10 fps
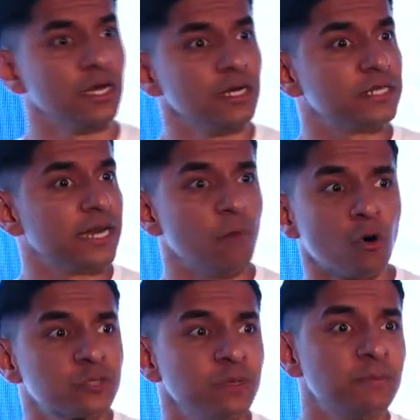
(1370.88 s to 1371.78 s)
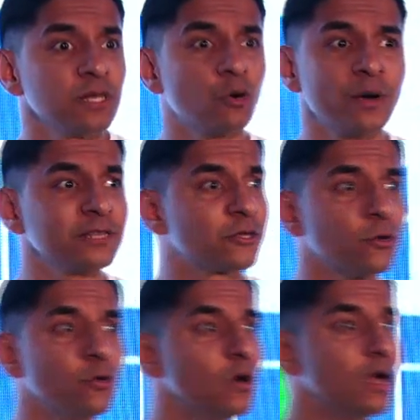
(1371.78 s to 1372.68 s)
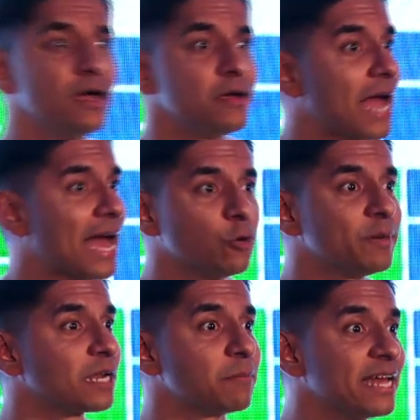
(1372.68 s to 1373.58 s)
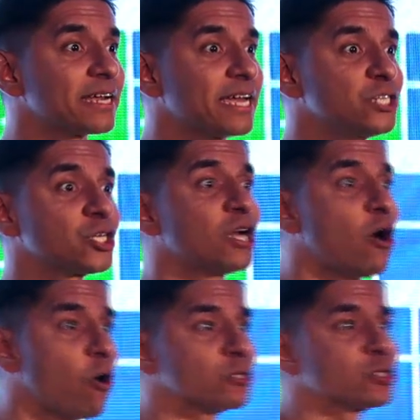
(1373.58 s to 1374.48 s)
Today, most people going through allopathic medication are also